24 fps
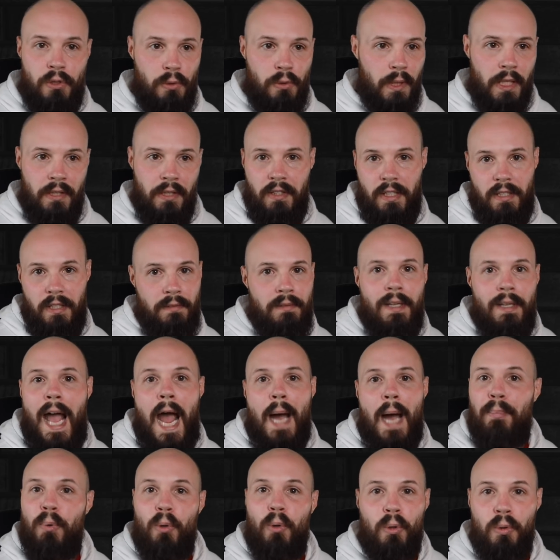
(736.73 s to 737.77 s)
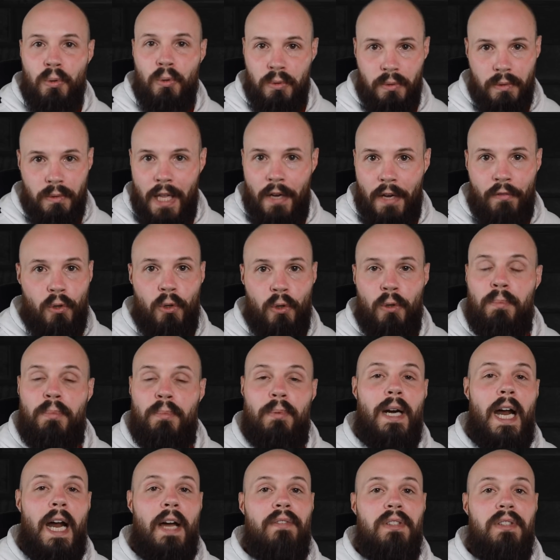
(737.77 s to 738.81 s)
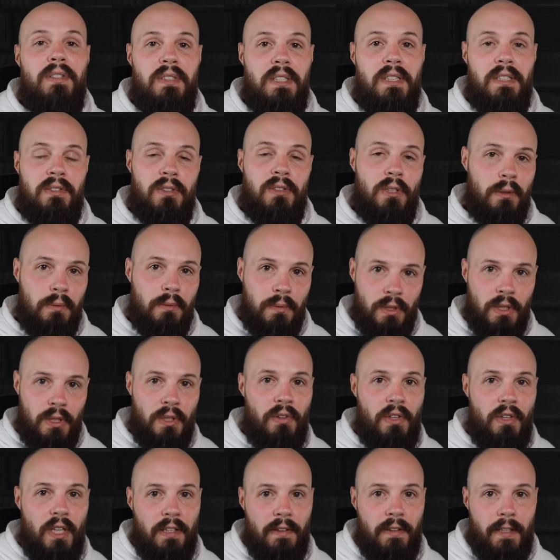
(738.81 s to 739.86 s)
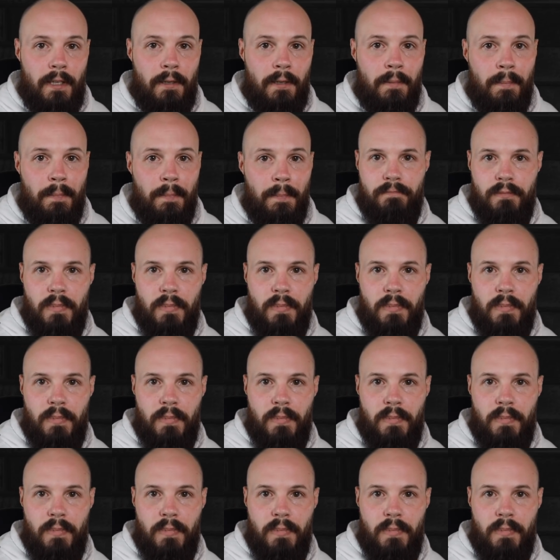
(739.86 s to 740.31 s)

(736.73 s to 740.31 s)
you get the Apple level privacy. So good thing there.